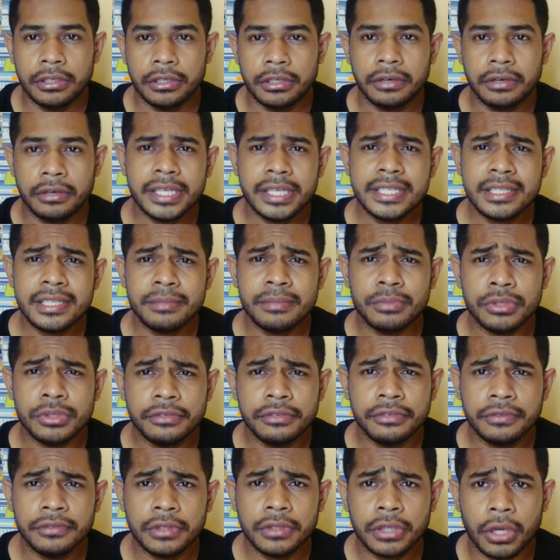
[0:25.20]
Nora is a
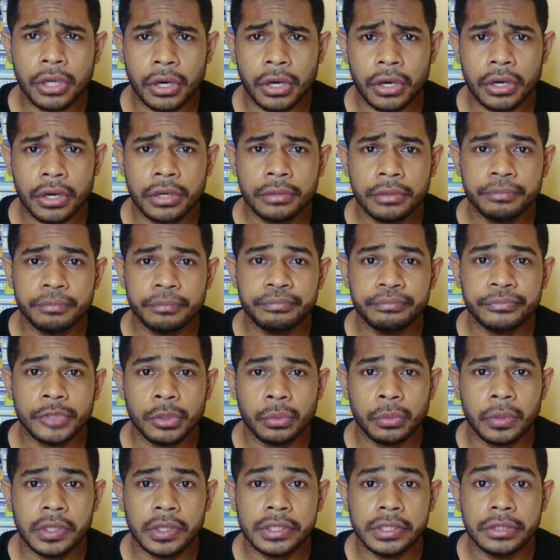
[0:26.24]
beautiful girl
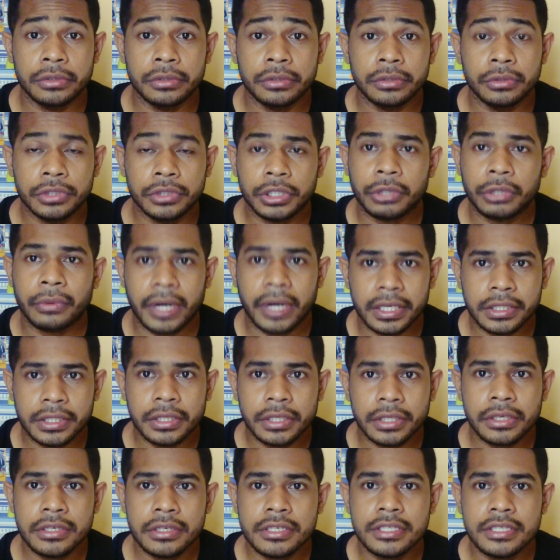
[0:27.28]
with good
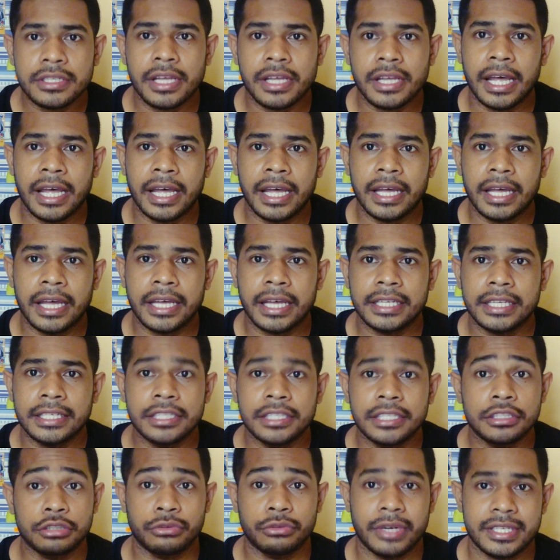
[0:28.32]
characters and
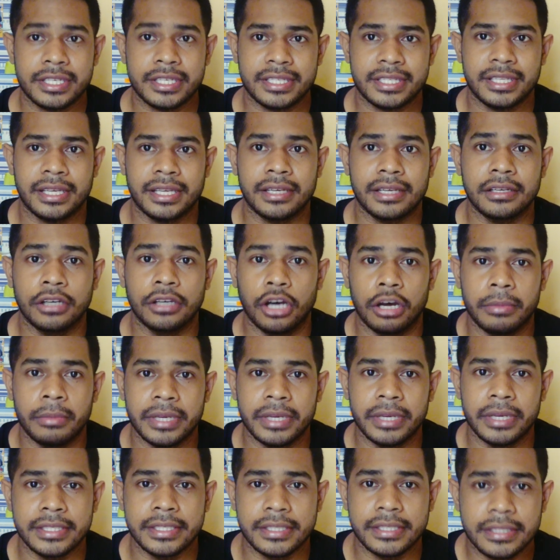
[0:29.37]
interesting
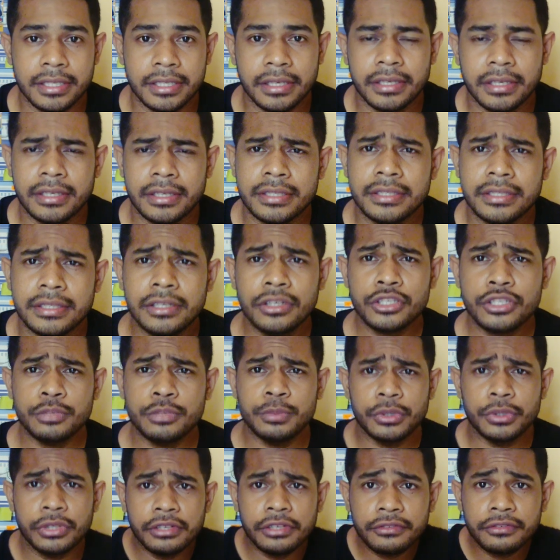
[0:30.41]
hobbies. She looks
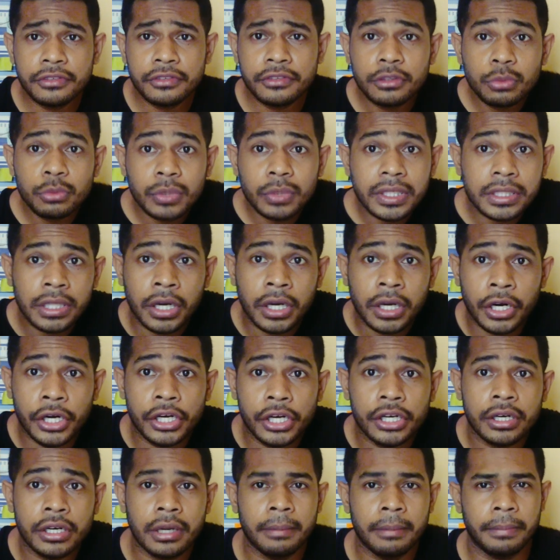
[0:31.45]
beautiful with
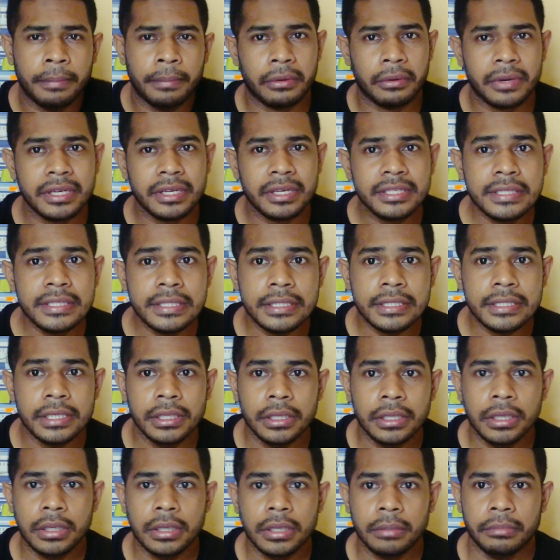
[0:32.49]
her appearance
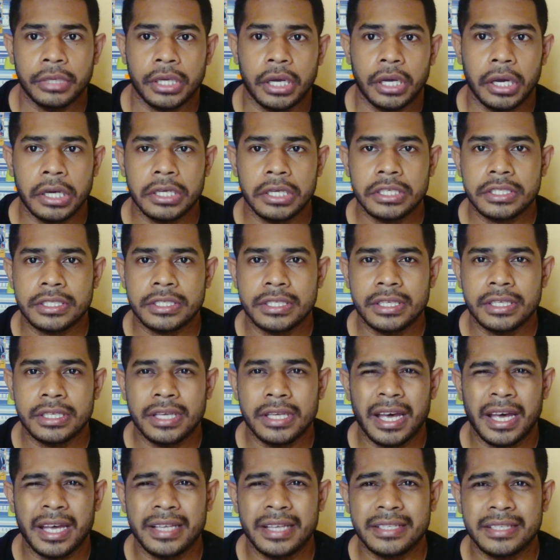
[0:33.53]
because she
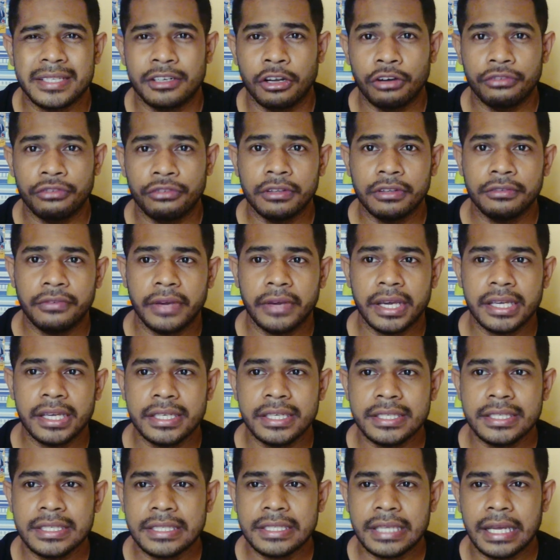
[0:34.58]
has an oval
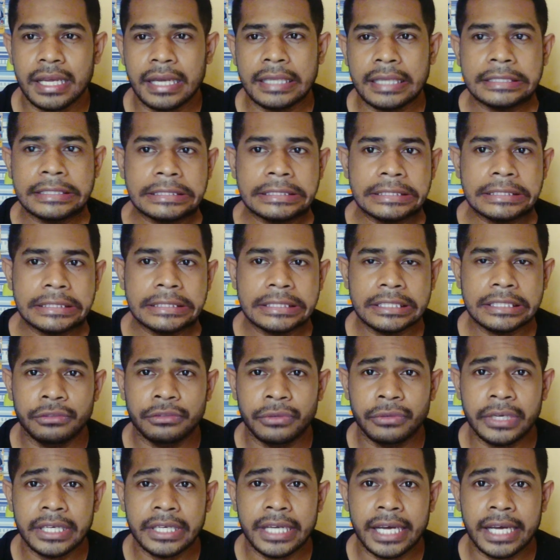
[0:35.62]
face and
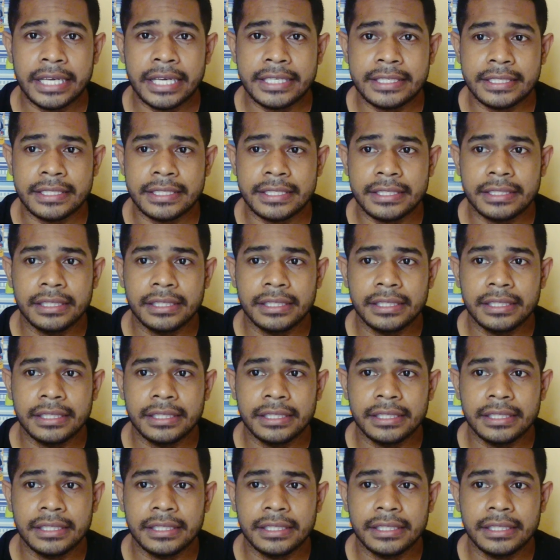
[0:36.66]
green eyes